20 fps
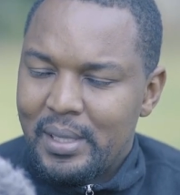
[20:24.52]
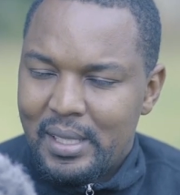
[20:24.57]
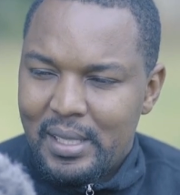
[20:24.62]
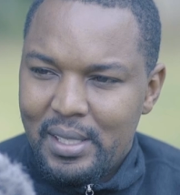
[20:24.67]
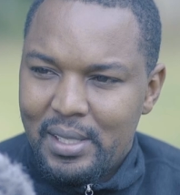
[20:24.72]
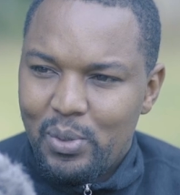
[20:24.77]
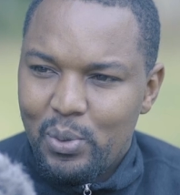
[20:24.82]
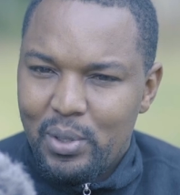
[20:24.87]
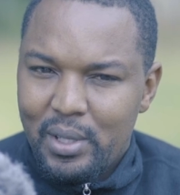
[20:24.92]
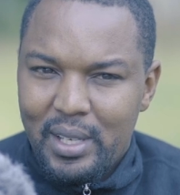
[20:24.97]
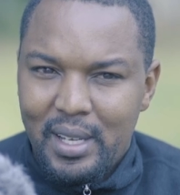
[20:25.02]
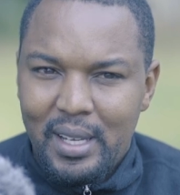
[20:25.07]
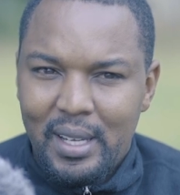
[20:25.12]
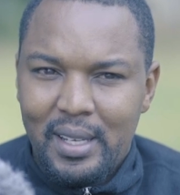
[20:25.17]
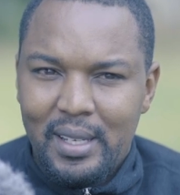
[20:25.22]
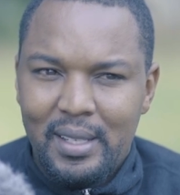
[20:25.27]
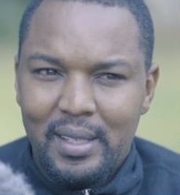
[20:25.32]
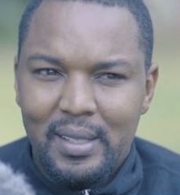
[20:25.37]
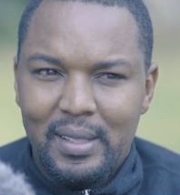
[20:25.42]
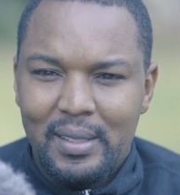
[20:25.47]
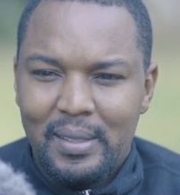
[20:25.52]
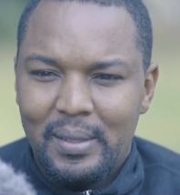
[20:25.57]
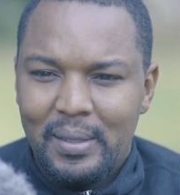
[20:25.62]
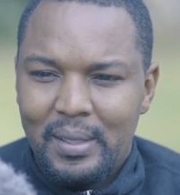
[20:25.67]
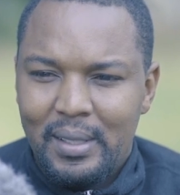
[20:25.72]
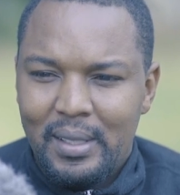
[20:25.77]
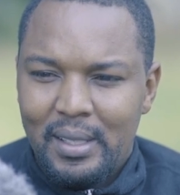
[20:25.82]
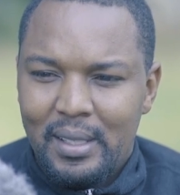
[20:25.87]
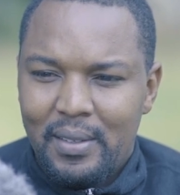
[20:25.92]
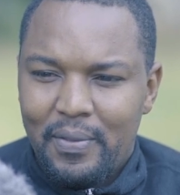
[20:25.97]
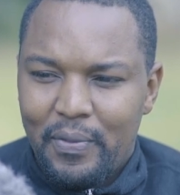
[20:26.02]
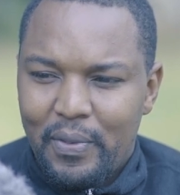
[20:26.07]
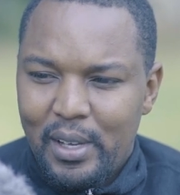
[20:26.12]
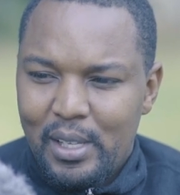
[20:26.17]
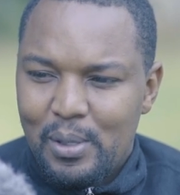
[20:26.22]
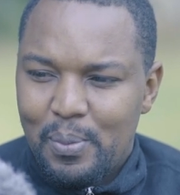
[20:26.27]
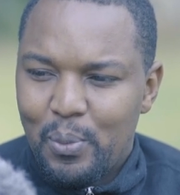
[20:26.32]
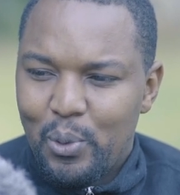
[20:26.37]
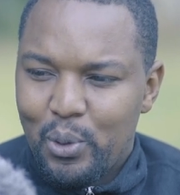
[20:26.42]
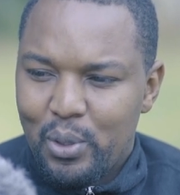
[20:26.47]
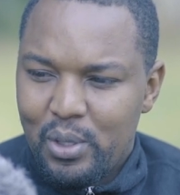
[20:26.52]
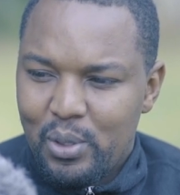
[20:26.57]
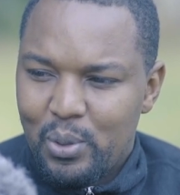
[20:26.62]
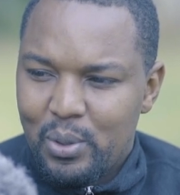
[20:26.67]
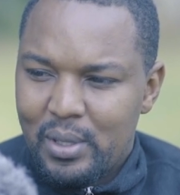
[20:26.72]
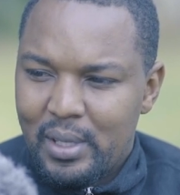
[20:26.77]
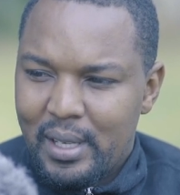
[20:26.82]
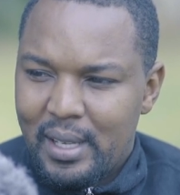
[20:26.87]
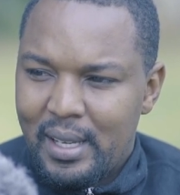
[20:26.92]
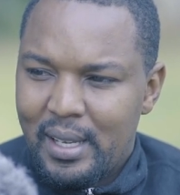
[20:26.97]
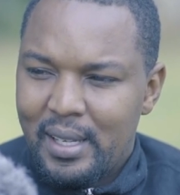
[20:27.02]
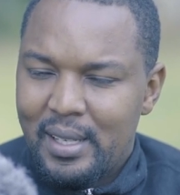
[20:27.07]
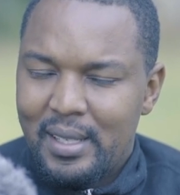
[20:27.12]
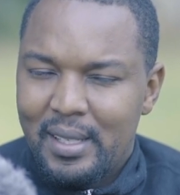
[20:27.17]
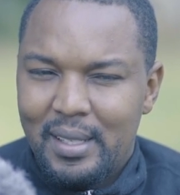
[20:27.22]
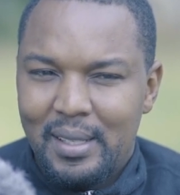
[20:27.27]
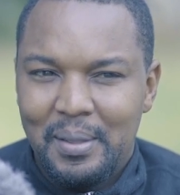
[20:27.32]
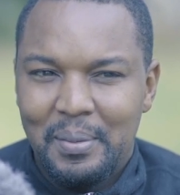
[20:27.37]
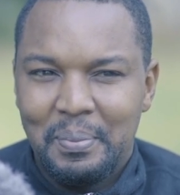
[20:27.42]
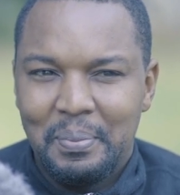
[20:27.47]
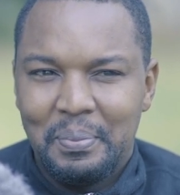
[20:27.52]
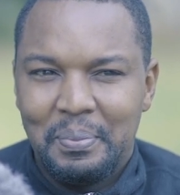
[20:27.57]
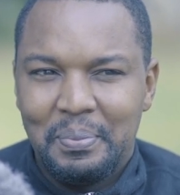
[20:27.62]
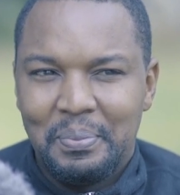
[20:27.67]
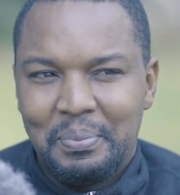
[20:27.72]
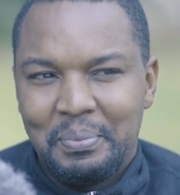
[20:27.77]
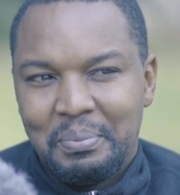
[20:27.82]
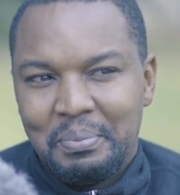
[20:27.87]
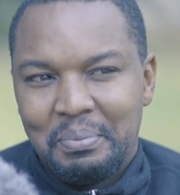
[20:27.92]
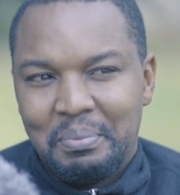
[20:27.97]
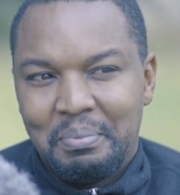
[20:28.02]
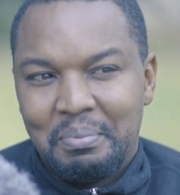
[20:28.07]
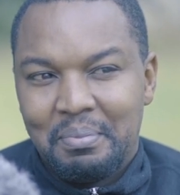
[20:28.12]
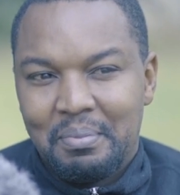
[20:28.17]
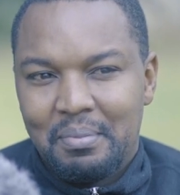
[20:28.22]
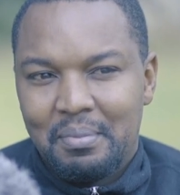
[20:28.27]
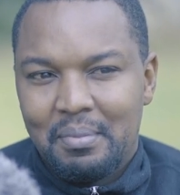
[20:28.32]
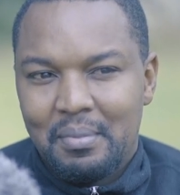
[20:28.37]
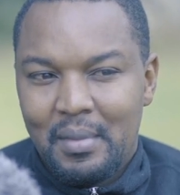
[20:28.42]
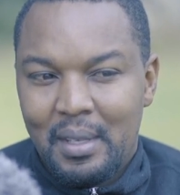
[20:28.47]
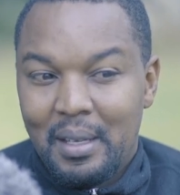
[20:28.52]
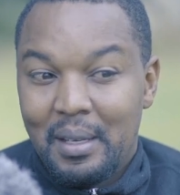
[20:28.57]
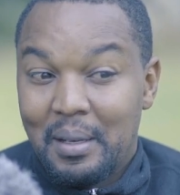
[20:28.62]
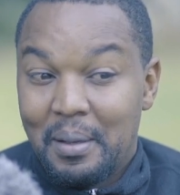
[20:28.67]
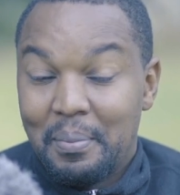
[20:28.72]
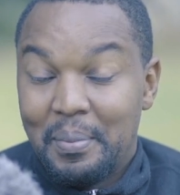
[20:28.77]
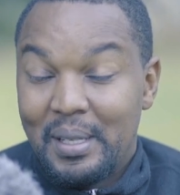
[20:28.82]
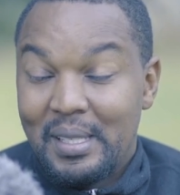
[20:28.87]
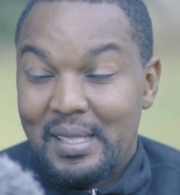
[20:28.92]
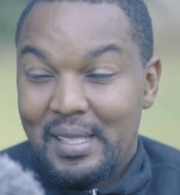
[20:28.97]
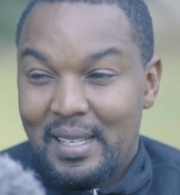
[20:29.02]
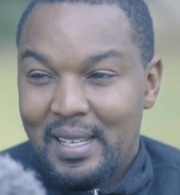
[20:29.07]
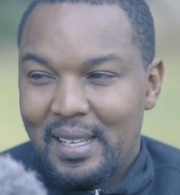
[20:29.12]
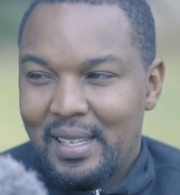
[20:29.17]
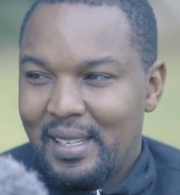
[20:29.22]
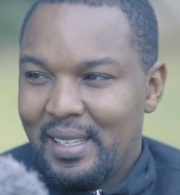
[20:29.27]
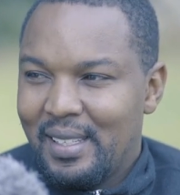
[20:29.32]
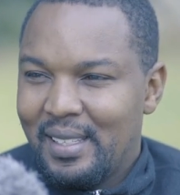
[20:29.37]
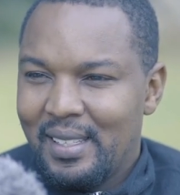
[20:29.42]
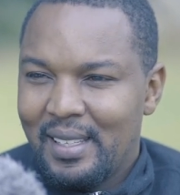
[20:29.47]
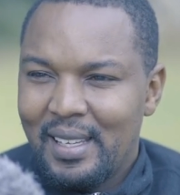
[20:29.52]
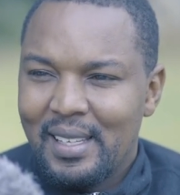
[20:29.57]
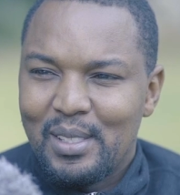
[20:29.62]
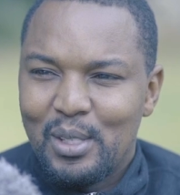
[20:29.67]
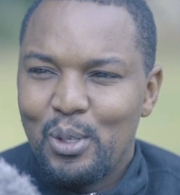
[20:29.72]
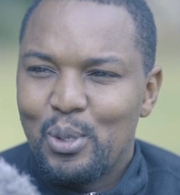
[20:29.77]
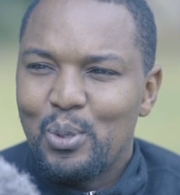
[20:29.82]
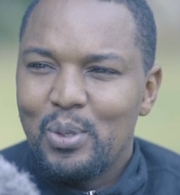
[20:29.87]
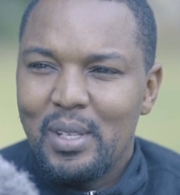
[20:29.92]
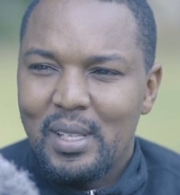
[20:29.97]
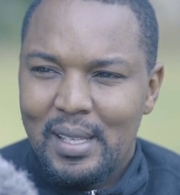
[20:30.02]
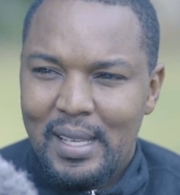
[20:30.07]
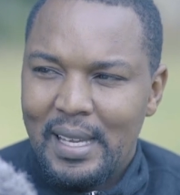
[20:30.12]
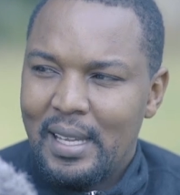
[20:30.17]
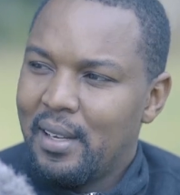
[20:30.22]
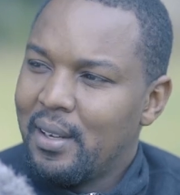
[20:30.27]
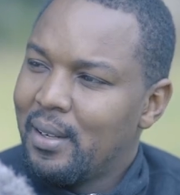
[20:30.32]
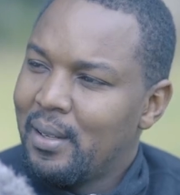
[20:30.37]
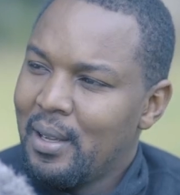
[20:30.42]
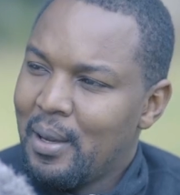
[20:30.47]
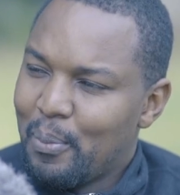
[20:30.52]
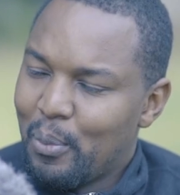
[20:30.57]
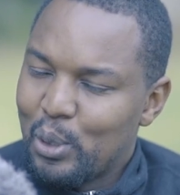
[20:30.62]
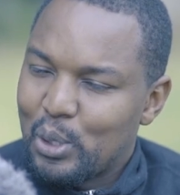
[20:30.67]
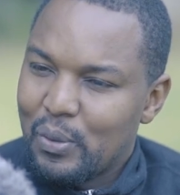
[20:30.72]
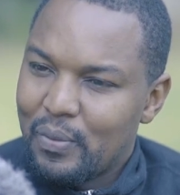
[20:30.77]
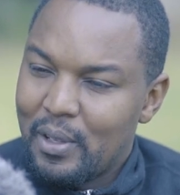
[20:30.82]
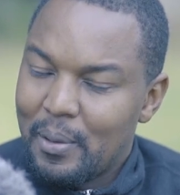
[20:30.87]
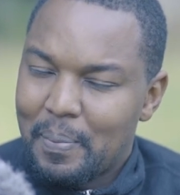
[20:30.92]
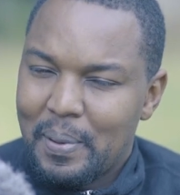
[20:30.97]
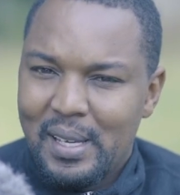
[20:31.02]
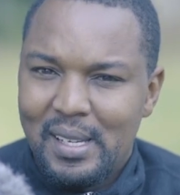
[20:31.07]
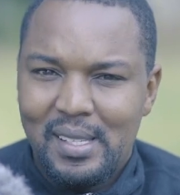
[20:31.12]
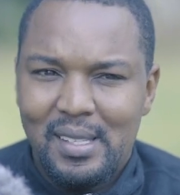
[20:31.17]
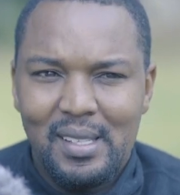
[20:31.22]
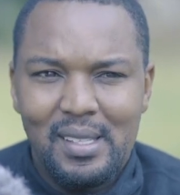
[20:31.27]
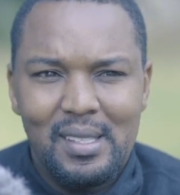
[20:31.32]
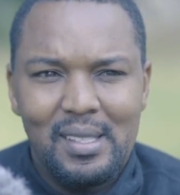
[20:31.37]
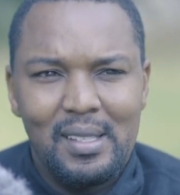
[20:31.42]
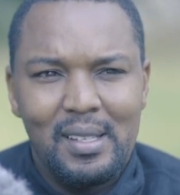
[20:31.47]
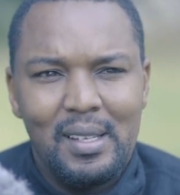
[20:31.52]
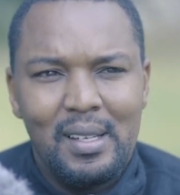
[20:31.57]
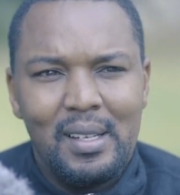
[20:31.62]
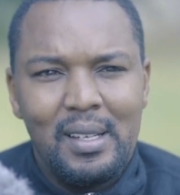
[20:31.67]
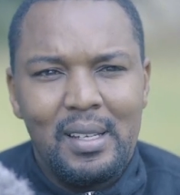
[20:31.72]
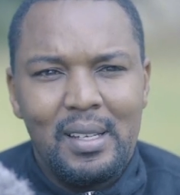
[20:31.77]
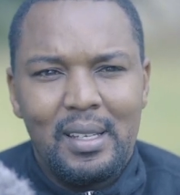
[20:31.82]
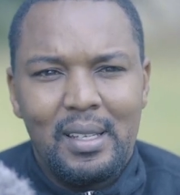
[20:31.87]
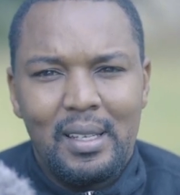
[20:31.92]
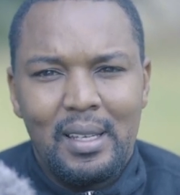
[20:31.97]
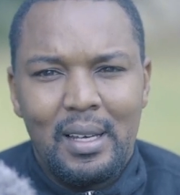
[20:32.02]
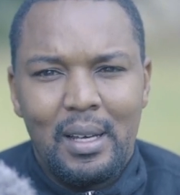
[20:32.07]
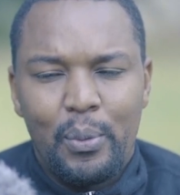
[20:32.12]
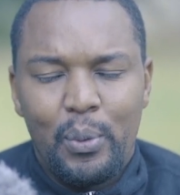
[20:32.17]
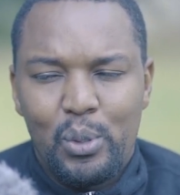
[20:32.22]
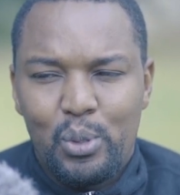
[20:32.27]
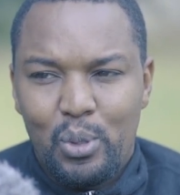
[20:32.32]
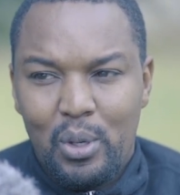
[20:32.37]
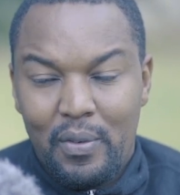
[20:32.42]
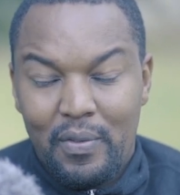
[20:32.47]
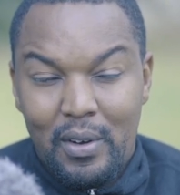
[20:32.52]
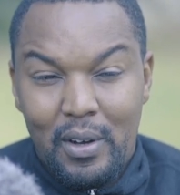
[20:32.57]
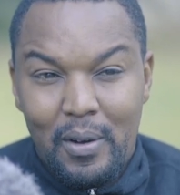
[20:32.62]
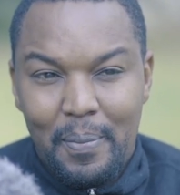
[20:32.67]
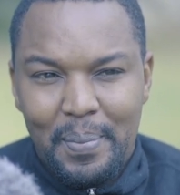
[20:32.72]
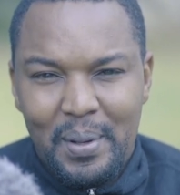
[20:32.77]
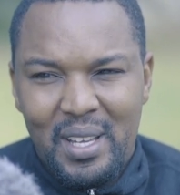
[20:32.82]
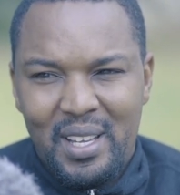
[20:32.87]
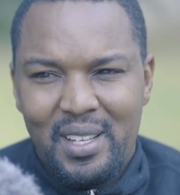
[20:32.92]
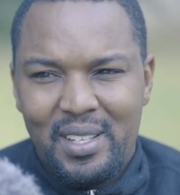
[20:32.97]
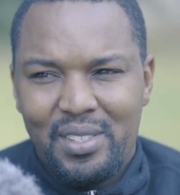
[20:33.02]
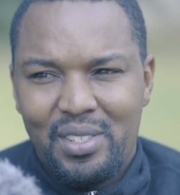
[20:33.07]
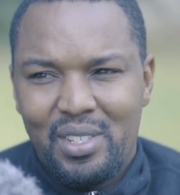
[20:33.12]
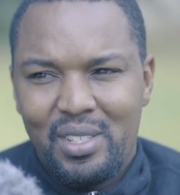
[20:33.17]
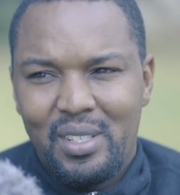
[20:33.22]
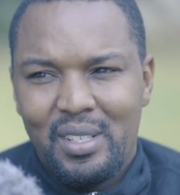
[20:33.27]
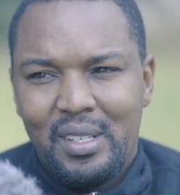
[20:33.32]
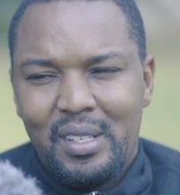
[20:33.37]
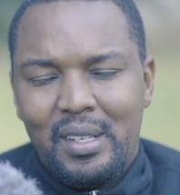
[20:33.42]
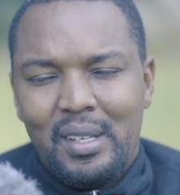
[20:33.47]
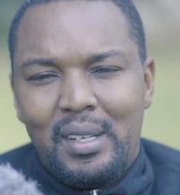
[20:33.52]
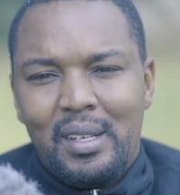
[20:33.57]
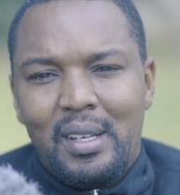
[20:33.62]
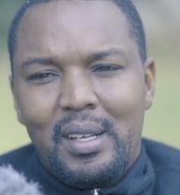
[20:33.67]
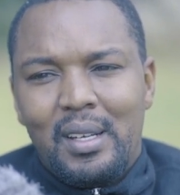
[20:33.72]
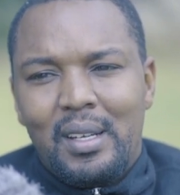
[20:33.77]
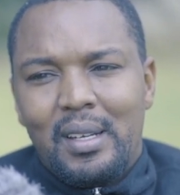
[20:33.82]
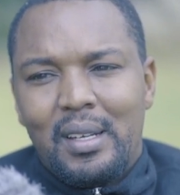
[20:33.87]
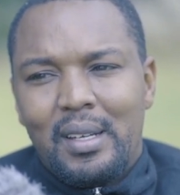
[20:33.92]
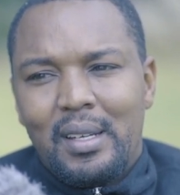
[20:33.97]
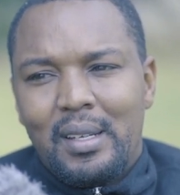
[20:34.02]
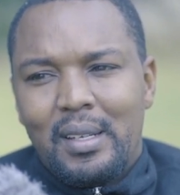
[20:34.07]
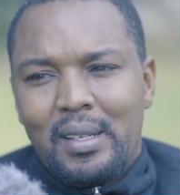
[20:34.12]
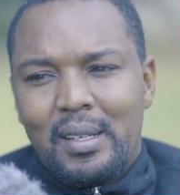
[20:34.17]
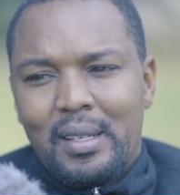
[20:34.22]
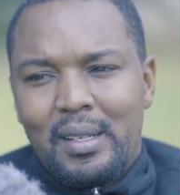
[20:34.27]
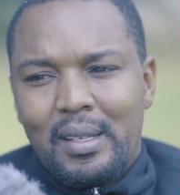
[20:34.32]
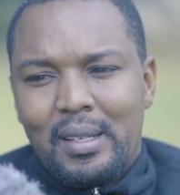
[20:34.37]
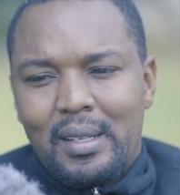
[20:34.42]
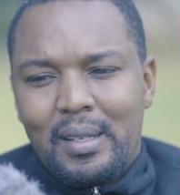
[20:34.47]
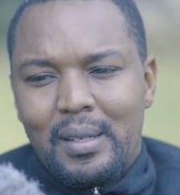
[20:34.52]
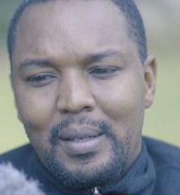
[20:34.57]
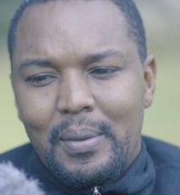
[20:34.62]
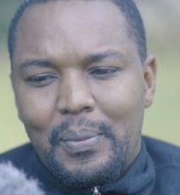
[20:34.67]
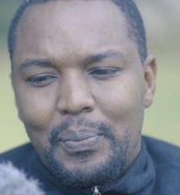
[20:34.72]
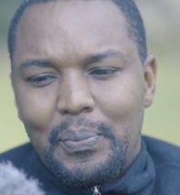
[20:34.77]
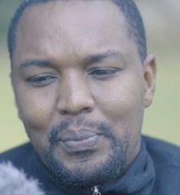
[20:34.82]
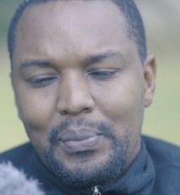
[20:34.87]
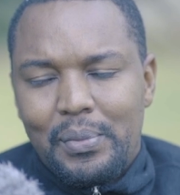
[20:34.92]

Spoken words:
is DESOUZA KENNEL, Facebook DESOUZA KENNEL. Yeah, basically, yes, DESOUZA KENNEL most of the places. Yeah, we also have our page. And